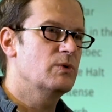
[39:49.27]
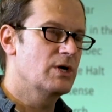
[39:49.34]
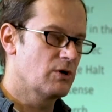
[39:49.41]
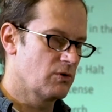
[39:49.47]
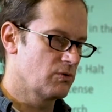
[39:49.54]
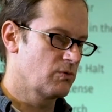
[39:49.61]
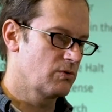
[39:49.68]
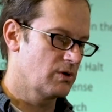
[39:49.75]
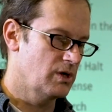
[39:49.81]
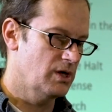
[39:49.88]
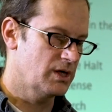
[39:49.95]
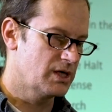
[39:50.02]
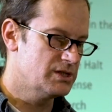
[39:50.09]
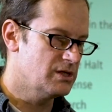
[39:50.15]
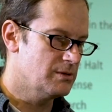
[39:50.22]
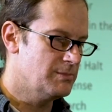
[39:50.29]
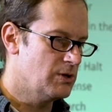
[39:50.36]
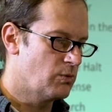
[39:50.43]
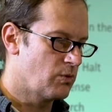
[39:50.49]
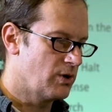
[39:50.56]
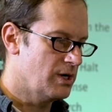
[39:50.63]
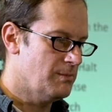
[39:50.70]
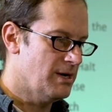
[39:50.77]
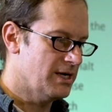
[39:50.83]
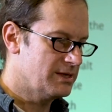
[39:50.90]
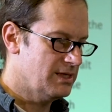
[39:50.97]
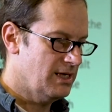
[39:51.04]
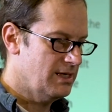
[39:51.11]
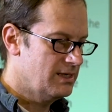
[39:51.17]
we are continue to be worried
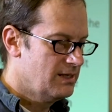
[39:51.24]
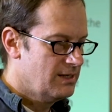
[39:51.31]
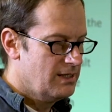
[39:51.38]
about that.